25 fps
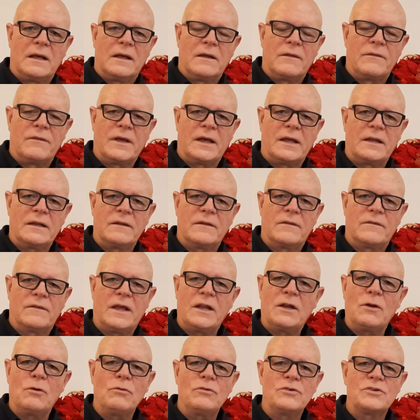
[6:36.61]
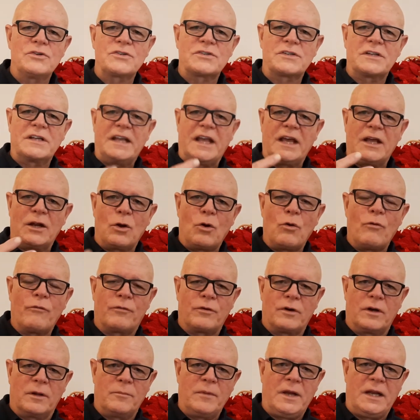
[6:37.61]
that they don't just get
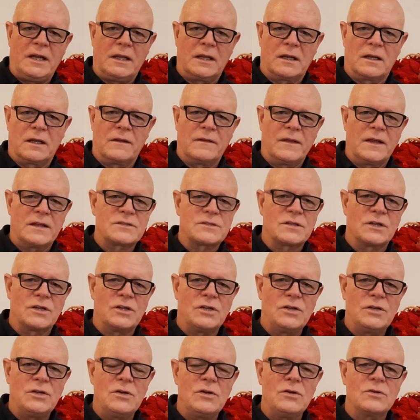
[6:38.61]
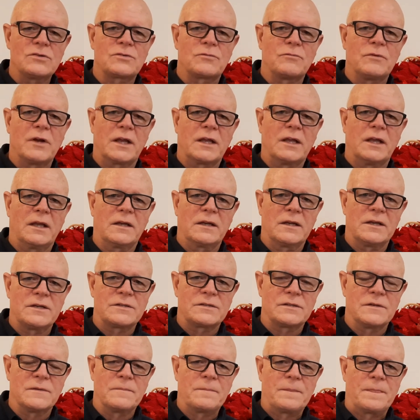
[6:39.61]
over it immediately. That's a huge
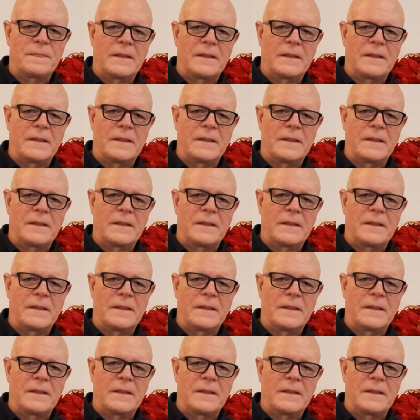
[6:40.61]
recognition.